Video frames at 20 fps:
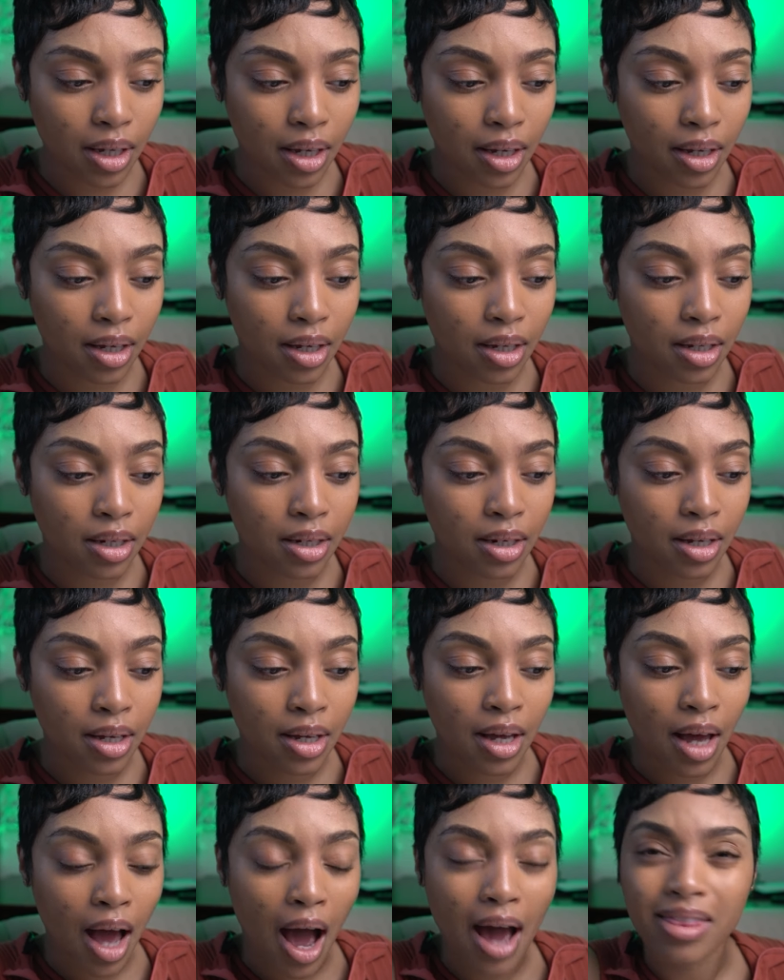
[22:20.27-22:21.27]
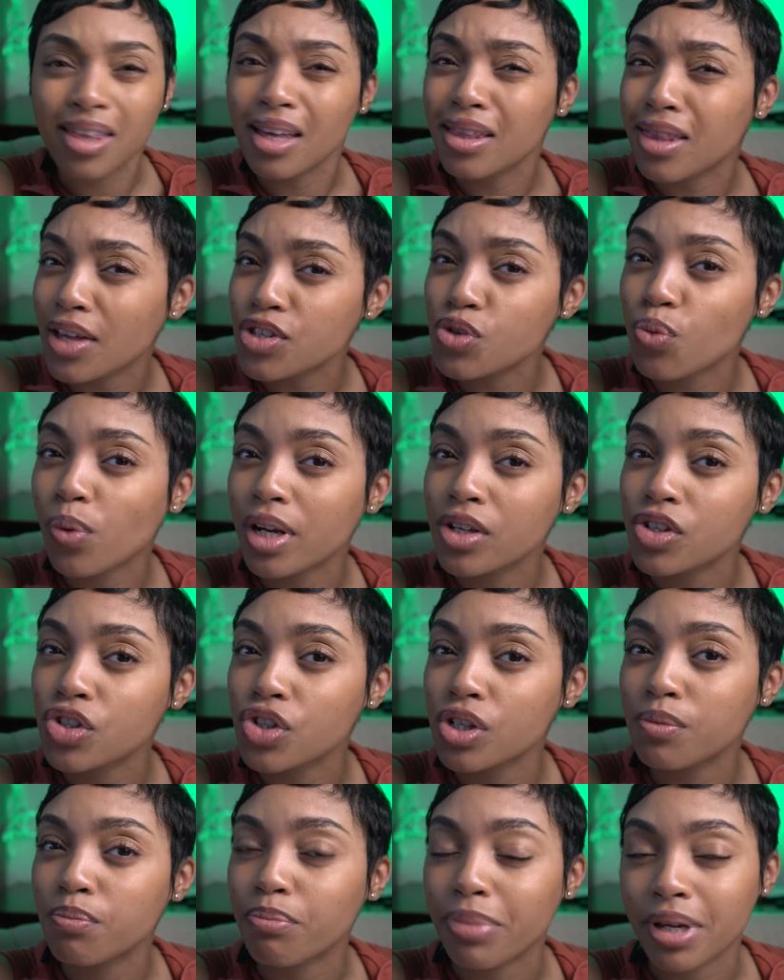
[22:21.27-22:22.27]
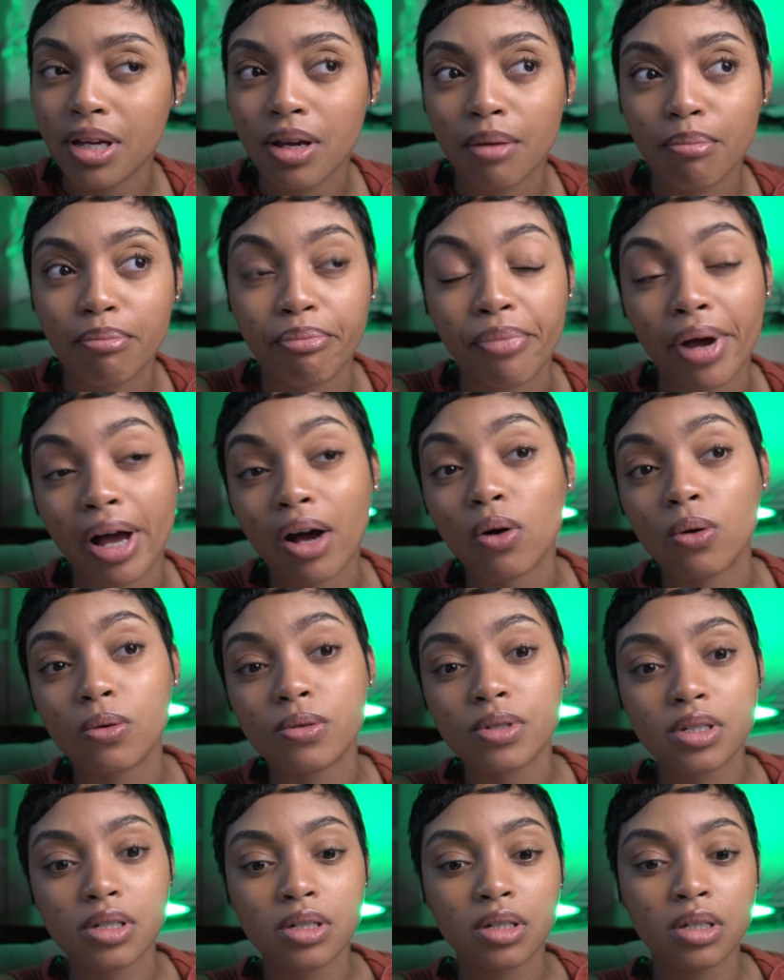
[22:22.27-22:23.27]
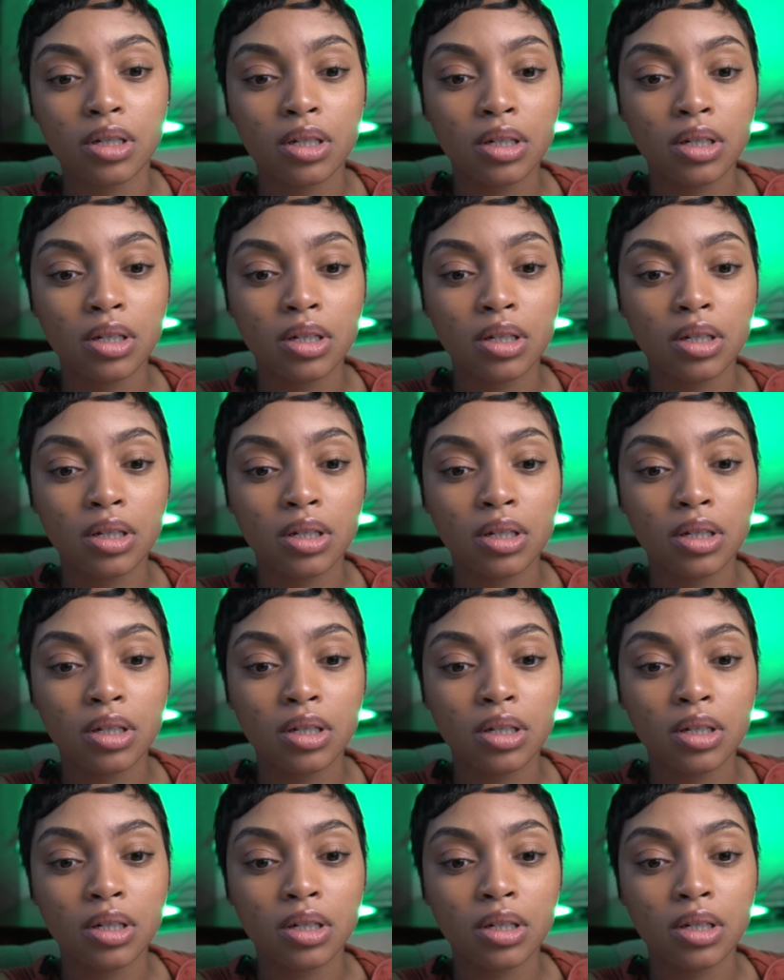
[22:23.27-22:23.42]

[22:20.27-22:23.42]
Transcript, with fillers: And I think that's what it should be about.